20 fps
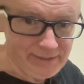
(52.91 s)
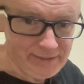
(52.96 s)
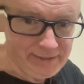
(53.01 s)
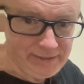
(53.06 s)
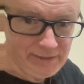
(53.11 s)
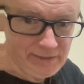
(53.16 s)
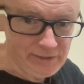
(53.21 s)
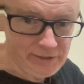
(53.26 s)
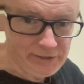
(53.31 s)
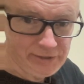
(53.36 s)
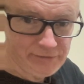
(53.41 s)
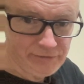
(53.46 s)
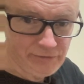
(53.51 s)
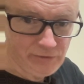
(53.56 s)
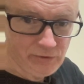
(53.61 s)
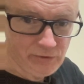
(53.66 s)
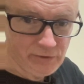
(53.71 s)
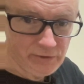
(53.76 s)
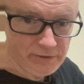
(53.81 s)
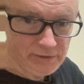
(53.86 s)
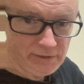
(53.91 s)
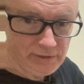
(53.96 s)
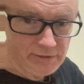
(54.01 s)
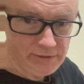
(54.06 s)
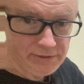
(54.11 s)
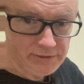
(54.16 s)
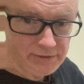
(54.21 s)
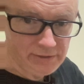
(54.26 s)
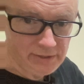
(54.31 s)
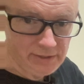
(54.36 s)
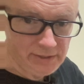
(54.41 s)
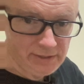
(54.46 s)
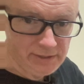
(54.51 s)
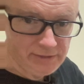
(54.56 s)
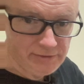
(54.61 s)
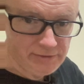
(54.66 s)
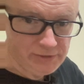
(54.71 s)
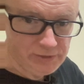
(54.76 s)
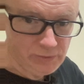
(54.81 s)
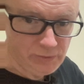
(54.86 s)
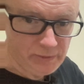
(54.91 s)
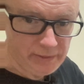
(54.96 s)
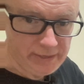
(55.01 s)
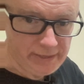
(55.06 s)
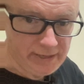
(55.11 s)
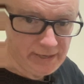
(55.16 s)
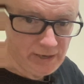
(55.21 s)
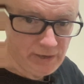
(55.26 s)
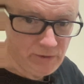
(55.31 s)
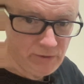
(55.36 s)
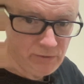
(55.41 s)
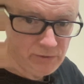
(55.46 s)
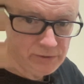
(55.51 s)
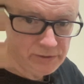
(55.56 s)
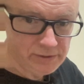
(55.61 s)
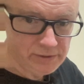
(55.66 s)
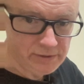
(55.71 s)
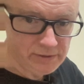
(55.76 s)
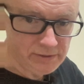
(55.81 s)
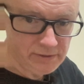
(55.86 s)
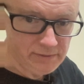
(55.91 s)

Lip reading: and those little square holes